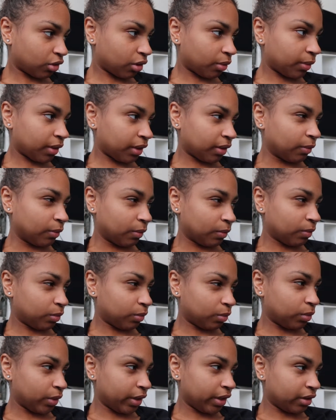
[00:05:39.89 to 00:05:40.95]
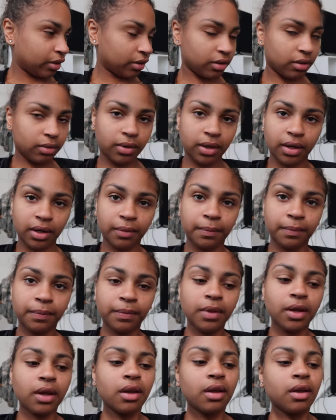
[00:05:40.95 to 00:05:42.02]
growing weird, yeah.
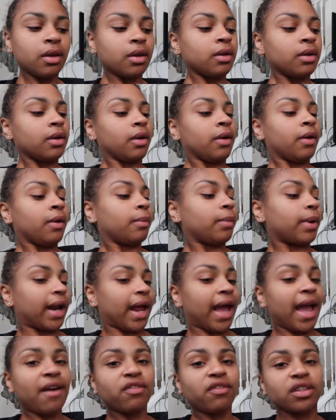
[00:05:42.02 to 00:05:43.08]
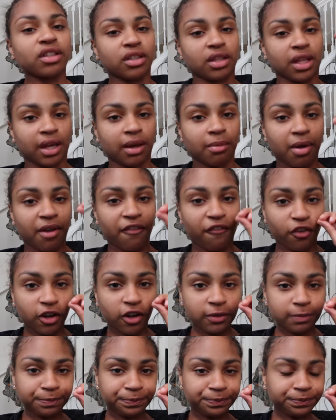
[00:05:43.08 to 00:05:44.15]
But I have this thing on my
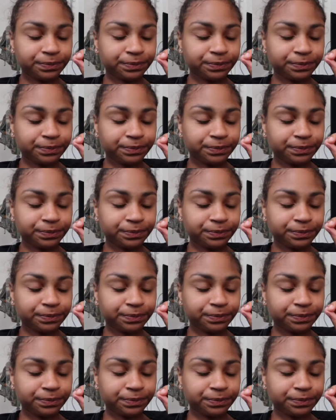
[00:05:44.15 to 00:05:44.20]
foot